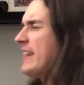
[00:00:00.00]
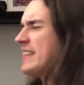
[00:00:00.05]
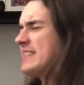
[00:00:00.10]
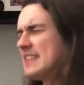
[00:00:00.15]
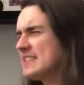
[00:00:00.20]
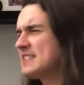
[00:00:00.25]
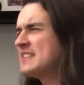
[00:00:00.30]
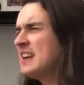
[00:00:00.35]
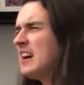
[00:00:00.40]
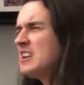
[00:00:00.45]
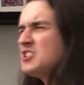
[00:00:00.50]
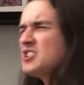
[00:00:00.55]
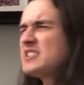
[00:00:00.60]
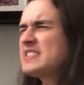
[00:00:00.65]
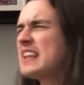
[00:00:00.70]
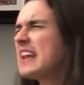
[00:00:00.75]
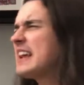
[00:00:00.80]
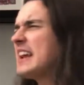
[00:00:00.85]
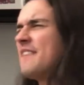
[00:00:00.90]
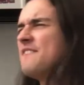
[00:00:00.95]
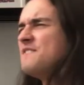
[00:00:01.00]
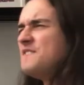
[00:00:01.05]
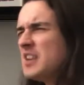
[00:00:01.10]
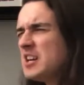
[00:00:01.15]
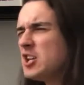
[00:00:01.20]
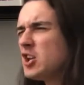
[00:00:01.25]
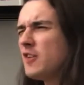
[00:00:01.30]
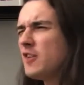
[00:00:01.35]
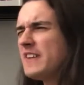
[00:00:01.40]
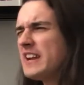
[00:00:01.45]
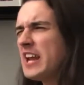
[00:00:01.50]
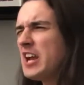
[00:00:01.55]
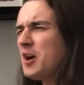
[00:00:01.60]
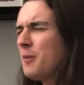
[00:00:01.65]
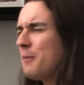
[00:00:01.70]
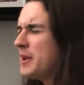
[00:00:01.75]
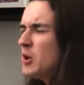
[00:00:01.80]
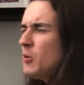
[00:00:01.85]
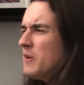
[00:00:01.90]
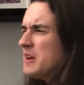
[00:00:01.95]
That's not just like a filler video,
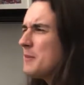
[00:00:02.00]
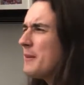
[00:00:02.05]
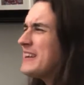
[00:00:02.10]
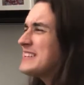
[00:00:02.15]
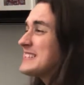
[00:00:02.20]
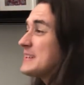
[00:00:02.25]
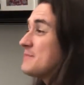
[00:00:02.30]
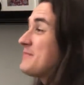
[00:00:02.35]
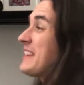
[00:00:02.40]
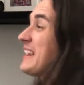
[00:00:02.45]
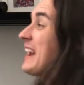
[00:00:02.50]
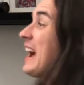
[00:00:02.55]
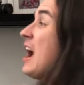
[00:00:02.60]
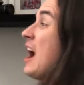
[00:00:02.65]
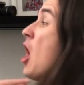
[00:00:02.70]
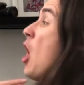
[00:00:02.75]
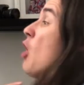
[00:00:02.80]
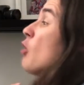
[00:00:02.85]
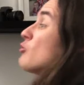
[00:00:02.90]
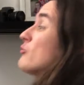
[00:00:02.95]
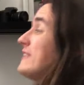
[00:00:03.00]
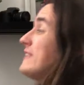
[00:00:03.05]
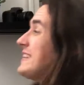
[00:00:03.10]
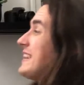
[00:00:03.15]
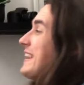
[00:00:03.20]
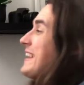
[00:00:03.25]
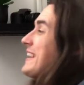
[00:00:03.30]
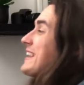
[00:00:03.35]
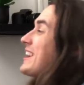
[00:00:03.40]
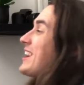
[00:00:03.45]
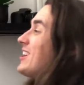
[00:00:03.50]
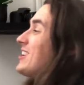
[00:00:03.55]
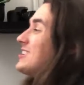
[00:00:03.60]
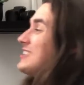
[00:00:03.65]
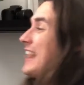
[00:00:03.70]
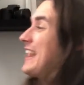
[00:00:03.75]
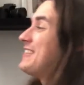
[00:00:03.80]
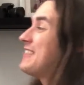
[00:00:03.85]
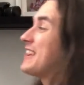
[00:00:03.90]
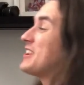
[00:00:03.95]
but you want to make something really good
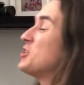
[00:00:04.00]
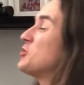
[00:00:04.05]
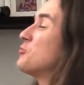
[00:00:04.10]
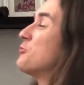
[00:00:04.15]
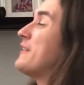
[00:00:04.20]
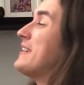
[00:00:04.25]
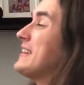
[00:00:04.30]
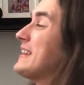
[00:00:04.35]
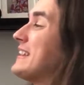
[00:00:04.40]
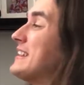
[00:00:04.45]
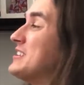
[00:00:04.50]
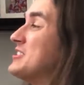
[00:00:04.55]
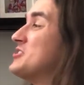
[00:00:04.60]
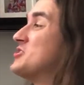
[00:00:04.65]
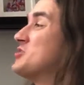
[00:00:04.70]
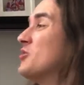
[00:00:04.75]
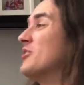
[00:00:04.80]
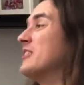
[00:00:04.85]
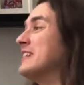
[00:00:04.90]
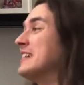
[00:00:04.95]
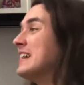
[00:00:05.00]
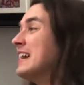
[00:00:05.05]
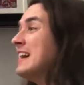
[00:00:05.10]
and that you really enjoy.